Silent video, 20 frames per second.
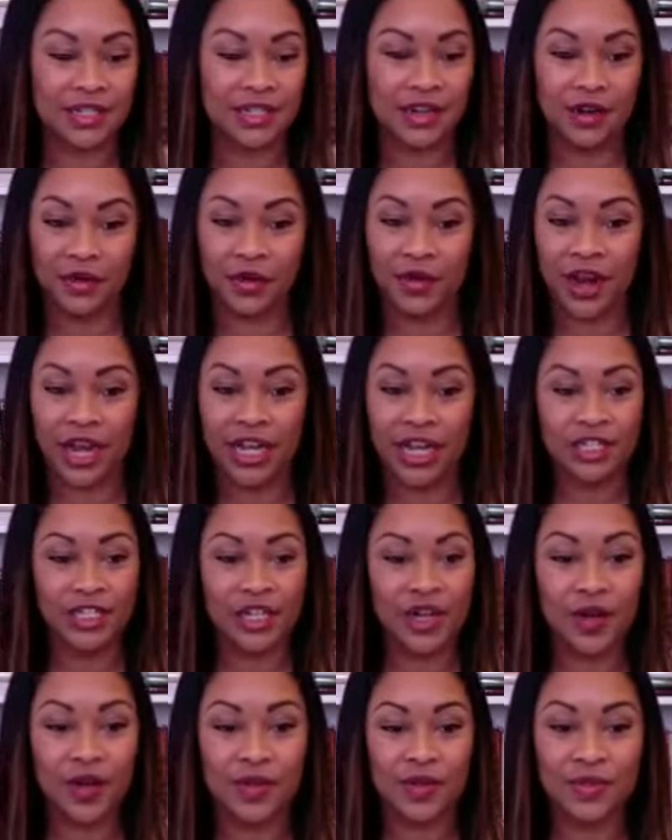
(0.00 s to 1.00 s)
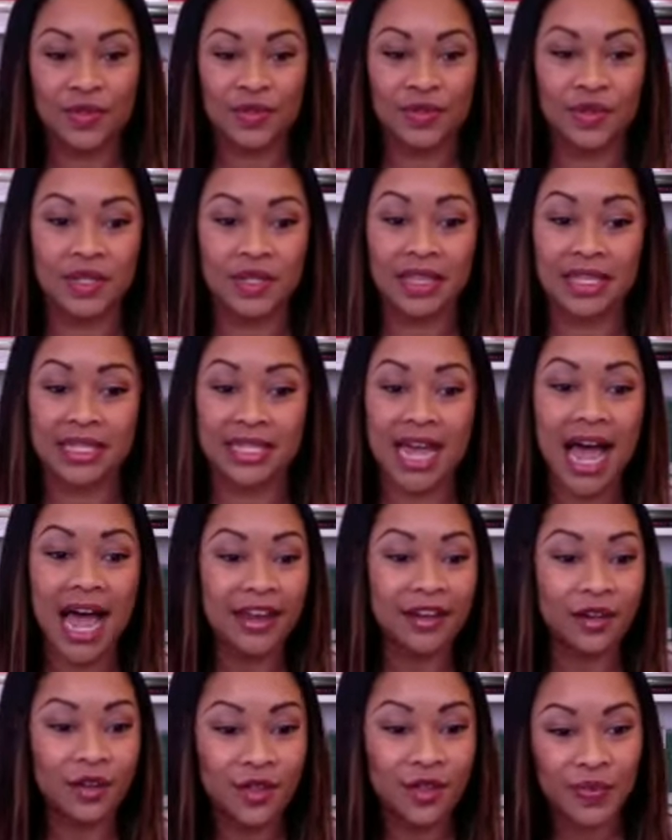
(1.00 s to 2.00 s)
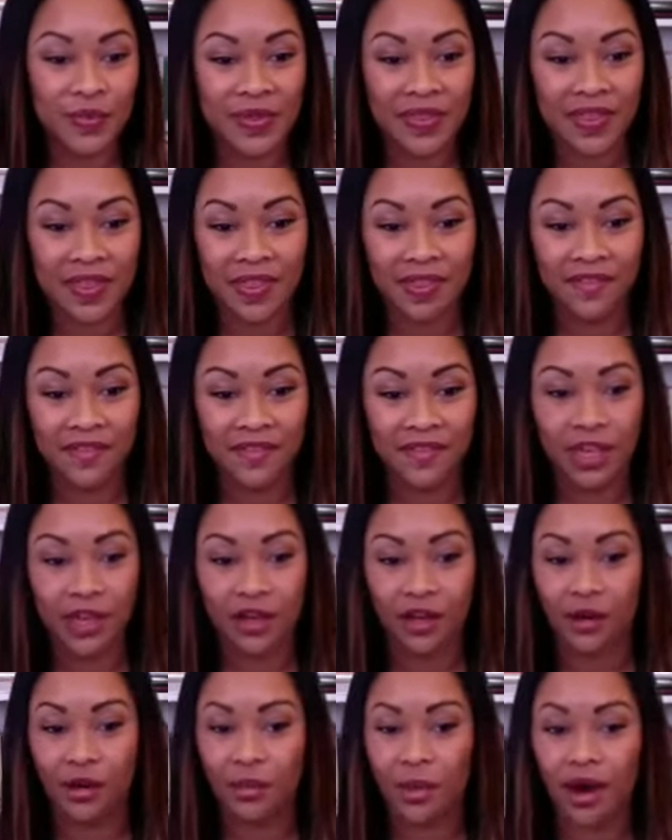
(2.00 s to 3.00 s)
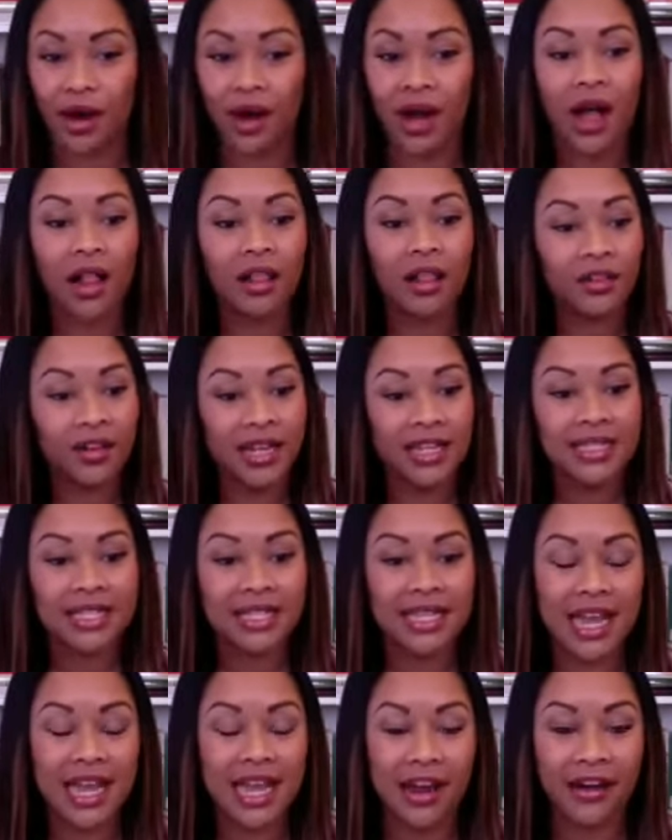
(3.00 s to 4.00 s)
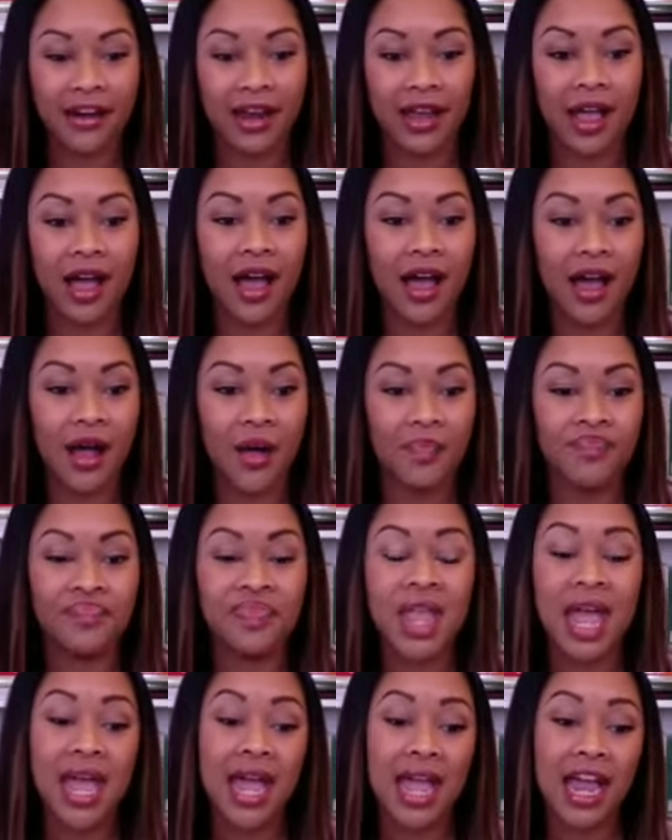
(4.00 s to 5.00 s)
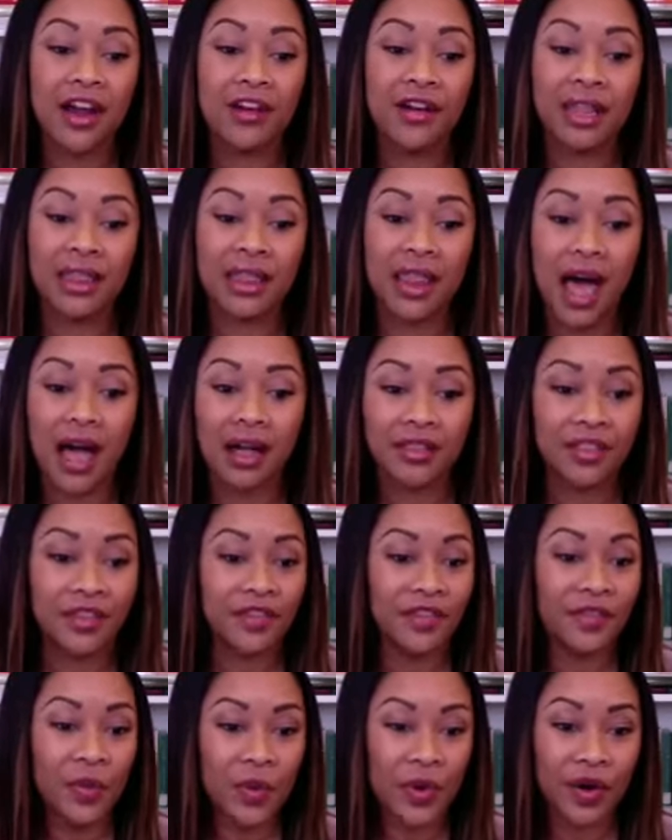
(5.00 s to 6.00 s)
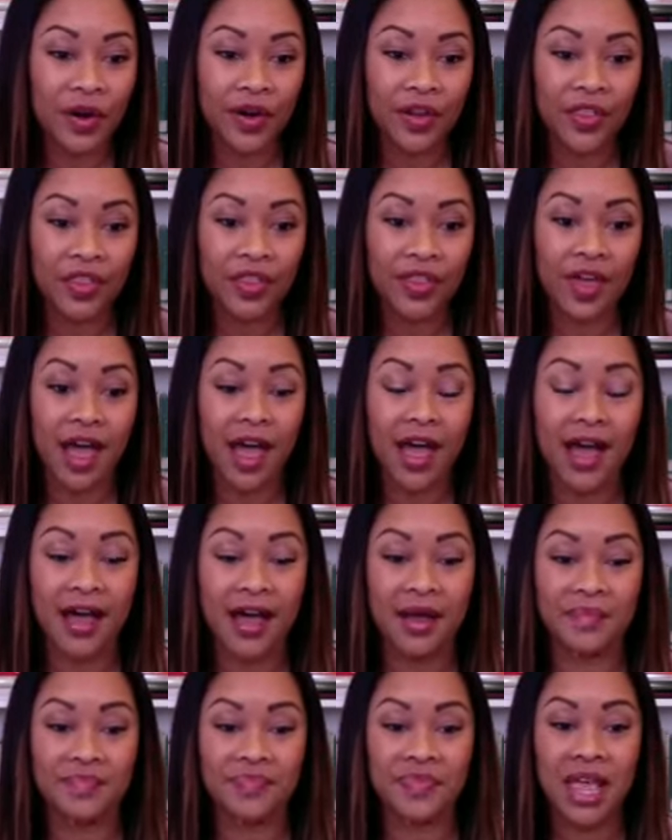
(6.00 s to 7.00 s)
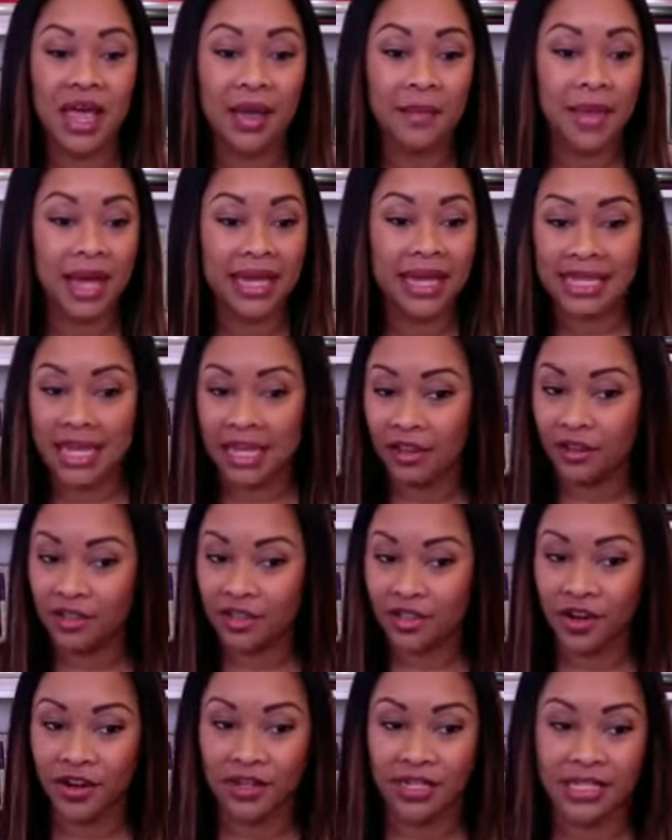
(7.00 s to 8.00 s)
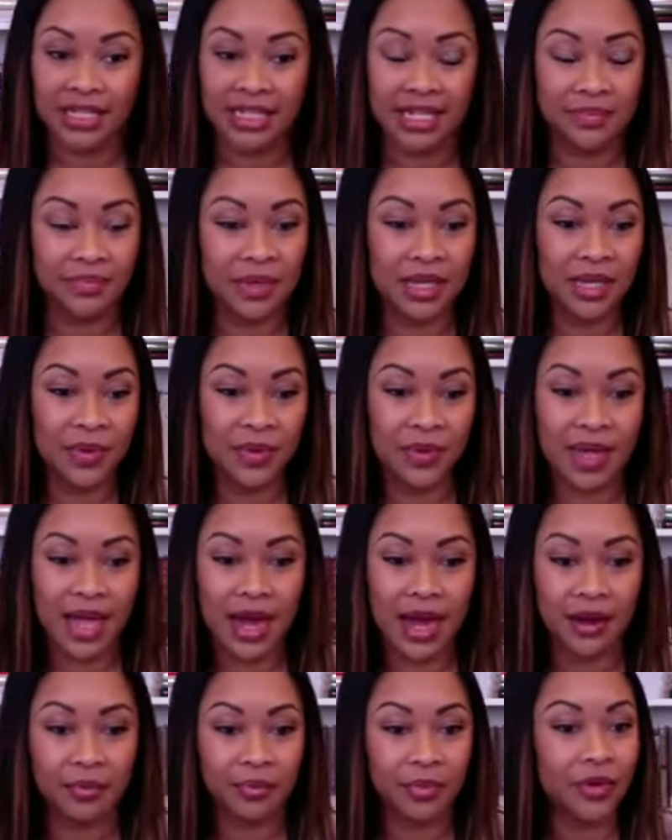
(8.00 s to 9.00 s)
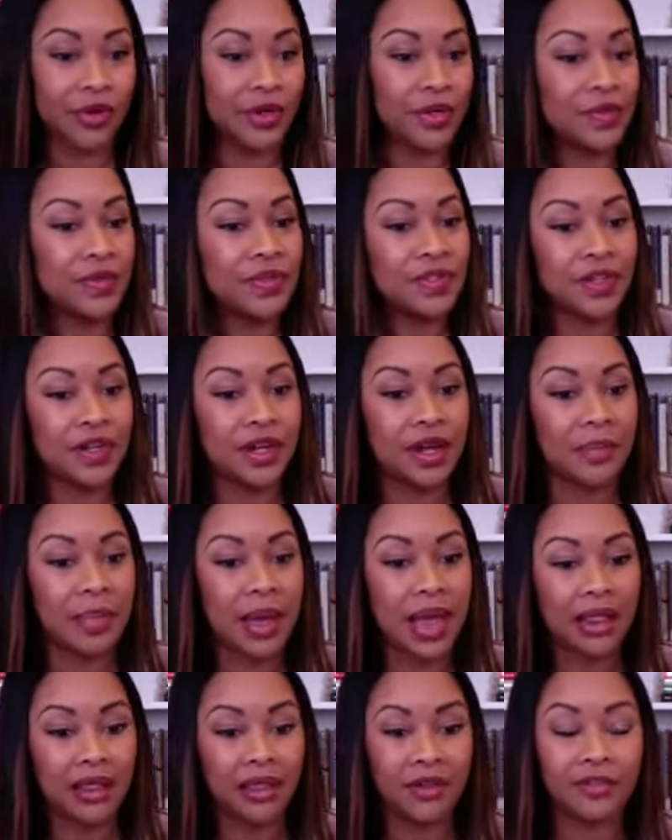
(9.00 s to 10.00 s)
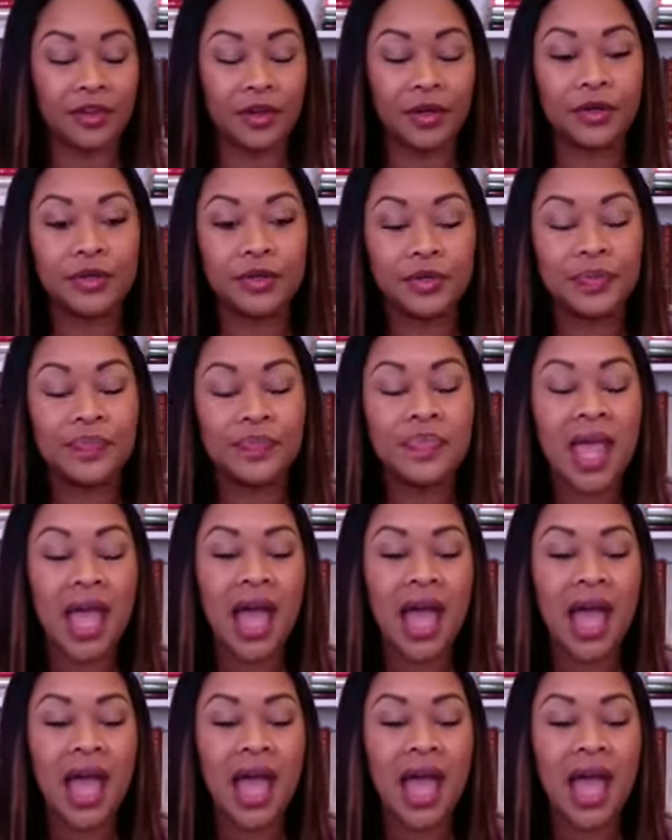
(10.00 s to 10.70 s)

you know, Greg Jones, who did the titles within the film, our colorist, Harry, um, Harry Locke the fourth, um, Mike Taylor's our DP. We got a producer, Capella Fahum.